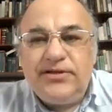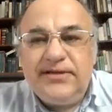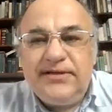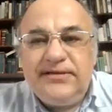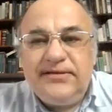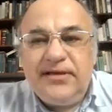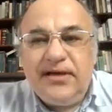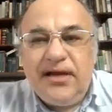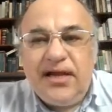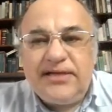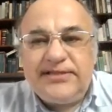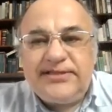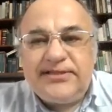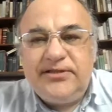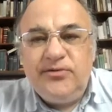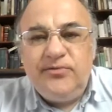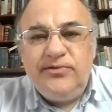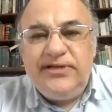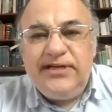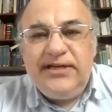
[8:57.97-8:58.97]
in the last
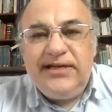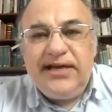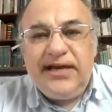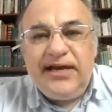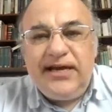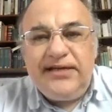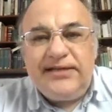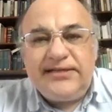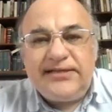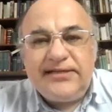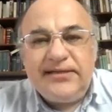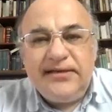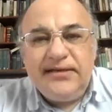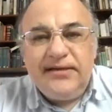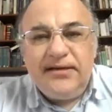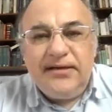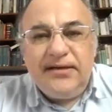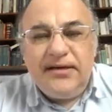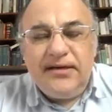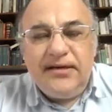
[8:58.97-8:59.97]
2 decades,
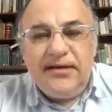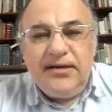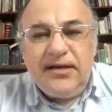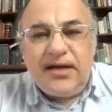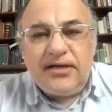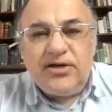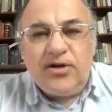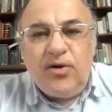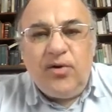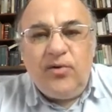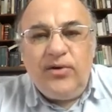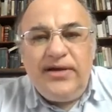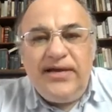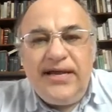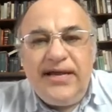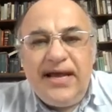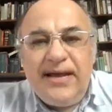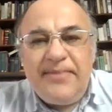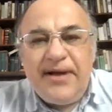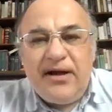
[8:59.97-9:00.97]
not
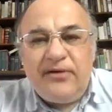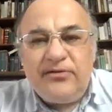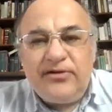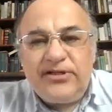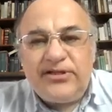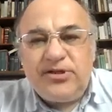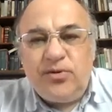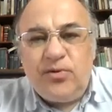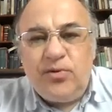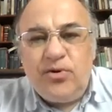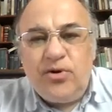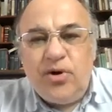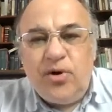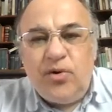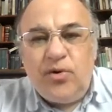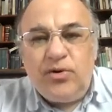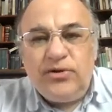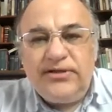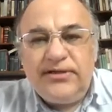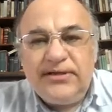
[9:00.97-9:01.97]
only about the
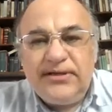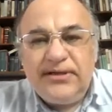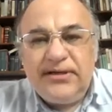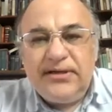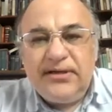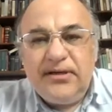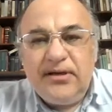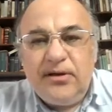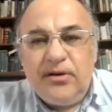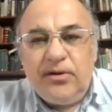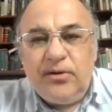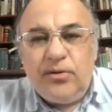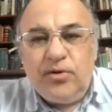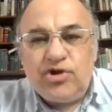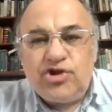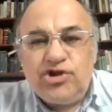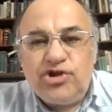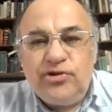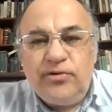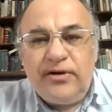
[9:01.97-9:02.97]
so-called
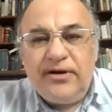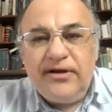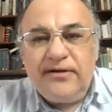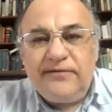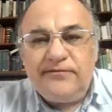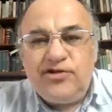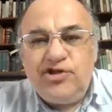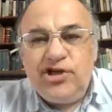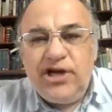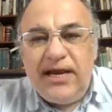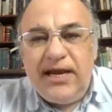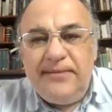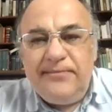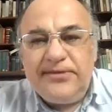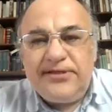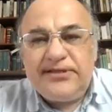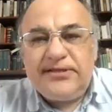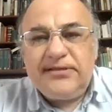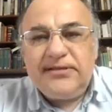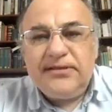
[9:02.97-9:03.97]
ossuary of James,